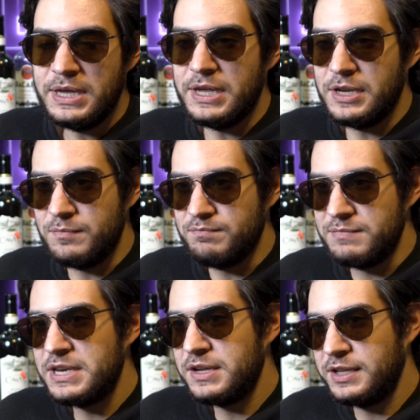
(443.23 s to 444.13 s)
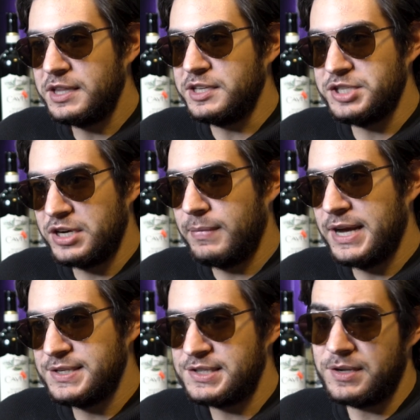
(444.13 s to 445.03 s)
it immediately
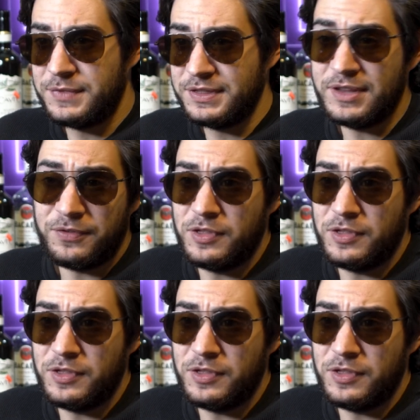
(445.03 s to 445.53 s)
legitimizes something that